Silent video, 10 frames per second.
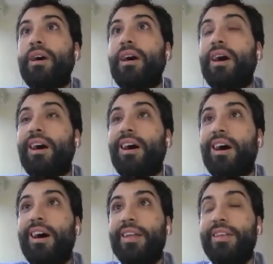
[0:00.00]

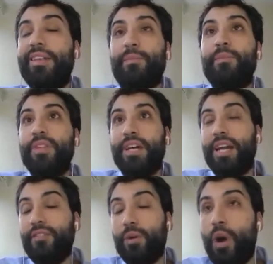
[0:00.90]
the
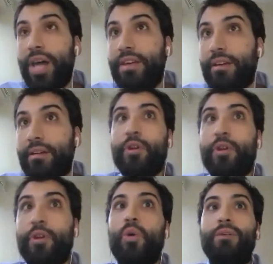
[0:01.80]
kind of a wider
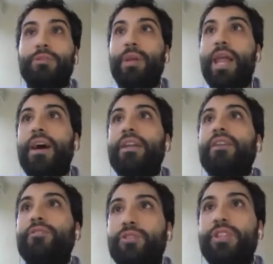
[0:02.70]
rollout plan
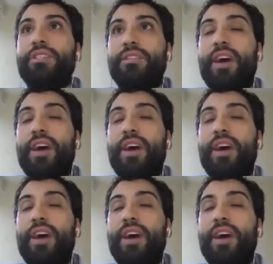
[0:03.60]
for these